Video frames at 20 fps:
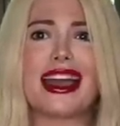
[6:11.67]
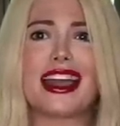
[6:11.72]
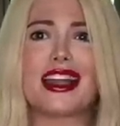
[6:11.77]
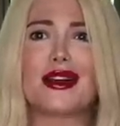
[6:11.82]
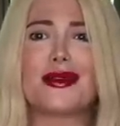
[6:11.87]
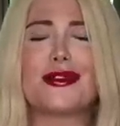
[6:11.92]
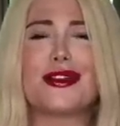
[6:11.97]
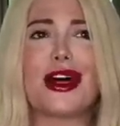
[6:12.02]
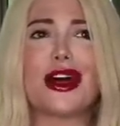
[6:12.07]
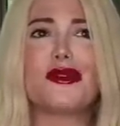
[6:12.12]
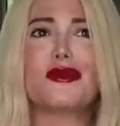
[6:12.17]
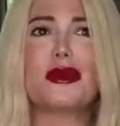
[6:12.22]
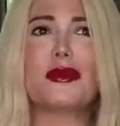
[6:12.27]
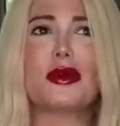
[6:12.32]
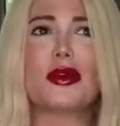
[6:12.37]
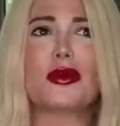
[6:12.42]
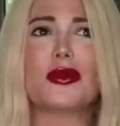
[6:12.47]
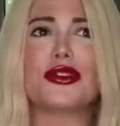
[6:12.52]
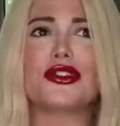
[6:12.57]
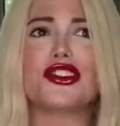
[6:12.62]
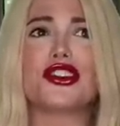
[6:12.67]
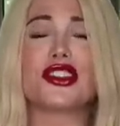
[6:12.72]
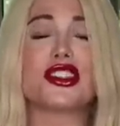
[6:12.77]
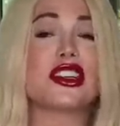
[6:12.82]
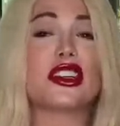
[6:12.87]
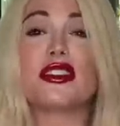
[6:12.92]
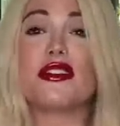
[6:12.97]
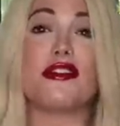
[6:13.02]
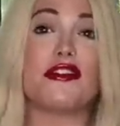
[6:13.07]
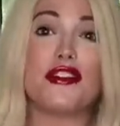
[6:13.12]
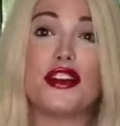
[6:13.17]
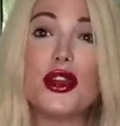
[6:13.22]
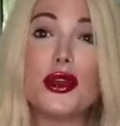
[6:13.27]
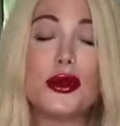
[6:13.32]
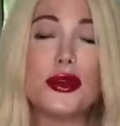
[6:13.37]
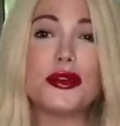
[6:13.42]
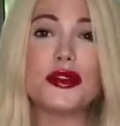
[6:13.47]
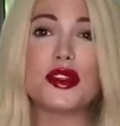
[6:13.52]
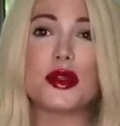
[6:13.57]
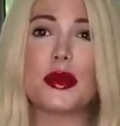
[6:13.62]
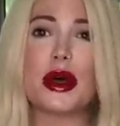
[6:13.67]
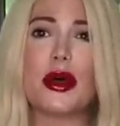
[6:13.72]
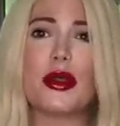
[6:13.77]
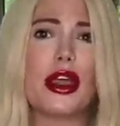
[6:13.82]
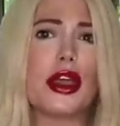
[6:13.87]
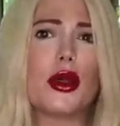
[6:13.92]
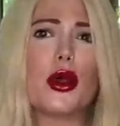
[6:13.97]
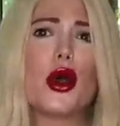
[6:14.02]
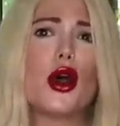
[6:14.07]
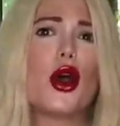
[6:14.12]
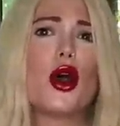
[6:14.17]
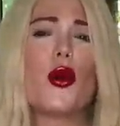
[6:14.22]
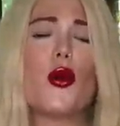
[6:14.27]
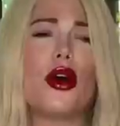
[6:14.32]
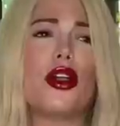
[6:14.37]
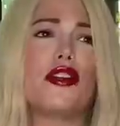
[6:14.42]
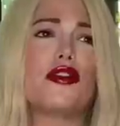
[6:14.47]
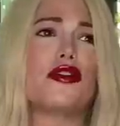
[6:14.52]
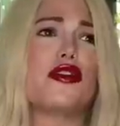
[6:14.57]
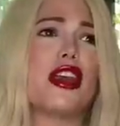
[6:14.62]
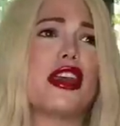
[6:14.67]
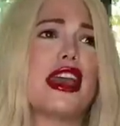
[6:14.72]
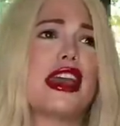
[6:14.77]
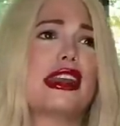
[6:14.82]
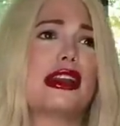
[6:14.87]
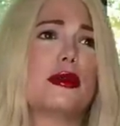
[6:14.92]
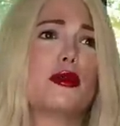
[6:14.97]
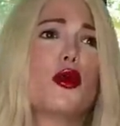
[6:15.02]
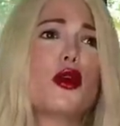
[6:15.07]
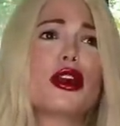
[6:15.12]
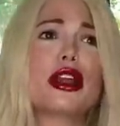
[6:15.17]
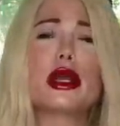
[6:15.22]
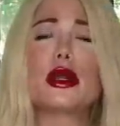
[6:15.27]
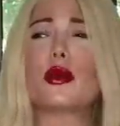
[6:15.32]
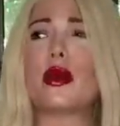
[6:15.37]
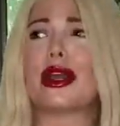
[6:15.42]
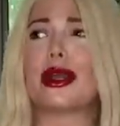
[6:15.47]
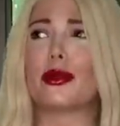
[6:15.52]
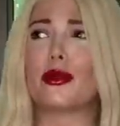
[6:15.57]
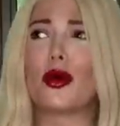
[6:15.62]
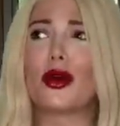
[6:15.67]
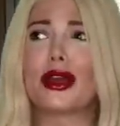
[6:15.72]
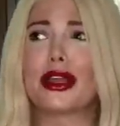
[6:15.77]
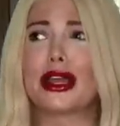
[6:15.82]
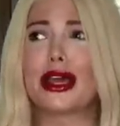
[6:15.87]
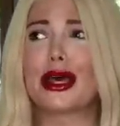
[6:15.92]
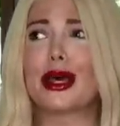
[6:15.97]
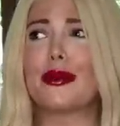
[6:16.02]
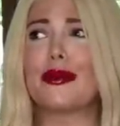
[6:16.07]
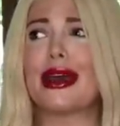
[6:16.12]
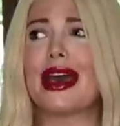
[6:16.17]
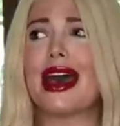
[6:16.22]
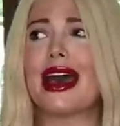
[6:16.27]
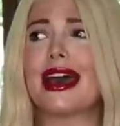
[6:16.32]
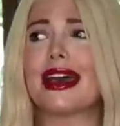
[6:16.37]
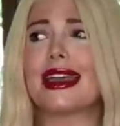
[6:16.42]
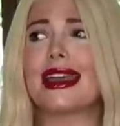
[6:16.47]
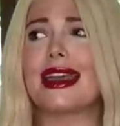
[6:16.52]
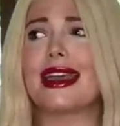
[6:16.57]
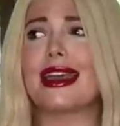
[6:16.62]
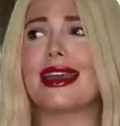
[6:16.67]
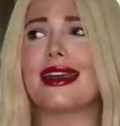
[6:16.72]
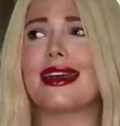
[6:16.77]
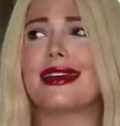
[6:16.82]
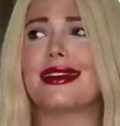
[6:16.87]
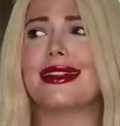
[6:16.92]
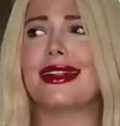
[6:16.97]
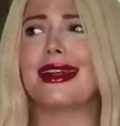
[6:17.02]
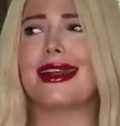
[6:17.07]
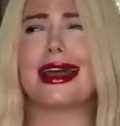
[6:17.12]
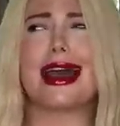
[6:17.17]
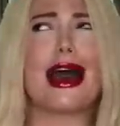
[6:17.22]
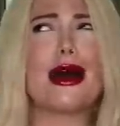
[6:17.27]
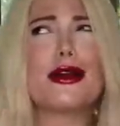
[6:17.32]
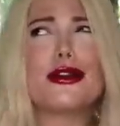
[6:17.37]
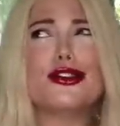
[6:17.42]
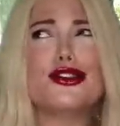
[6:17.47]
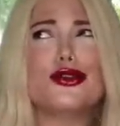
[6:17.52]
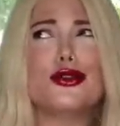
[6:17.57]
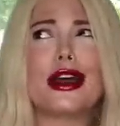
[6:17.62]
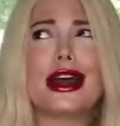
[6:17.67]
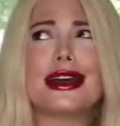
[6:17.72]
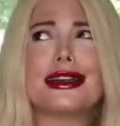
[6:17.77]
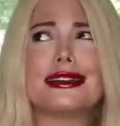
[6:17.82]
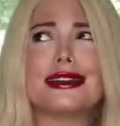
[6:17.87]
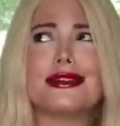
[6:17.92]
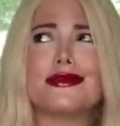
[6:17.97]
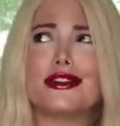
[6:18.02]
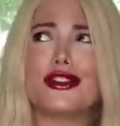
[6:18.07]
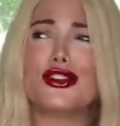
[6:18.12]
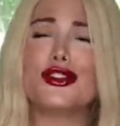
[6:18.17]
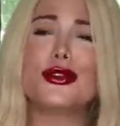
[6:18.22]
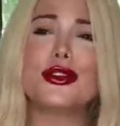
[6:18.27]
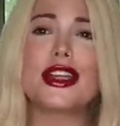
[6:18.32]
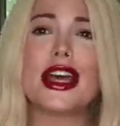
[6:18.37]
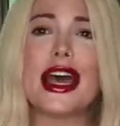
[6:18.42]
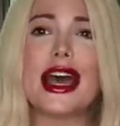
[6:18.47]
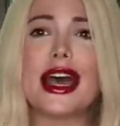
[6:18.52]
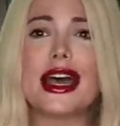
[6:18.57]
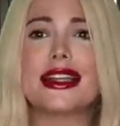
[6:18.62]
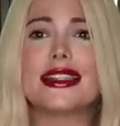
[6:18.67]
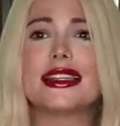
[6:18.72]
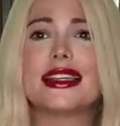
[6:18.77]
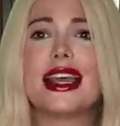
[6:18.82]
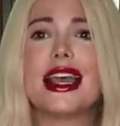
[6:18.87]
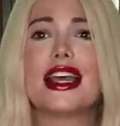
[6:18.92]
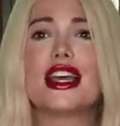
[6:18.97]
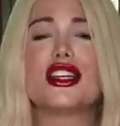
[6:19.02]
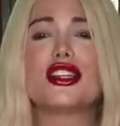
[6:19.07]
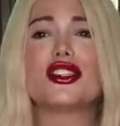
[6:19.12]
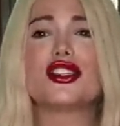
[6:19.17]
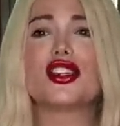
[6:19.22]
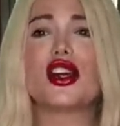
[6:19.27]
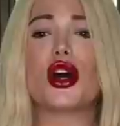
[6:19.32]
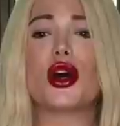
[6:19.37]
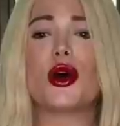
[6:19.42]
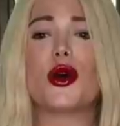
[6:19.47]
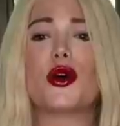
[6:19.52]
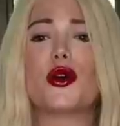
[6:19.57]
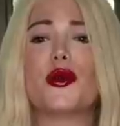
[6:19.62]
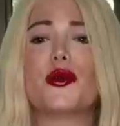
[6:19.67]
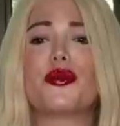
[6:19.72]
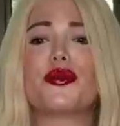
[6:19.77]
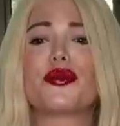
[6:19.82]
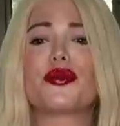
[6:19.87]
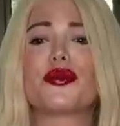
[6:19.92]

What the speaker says: I know a lot of people were just confused about like, well, if they hated Morgan, why did Morgan come back? And like, how did you guys even do that? So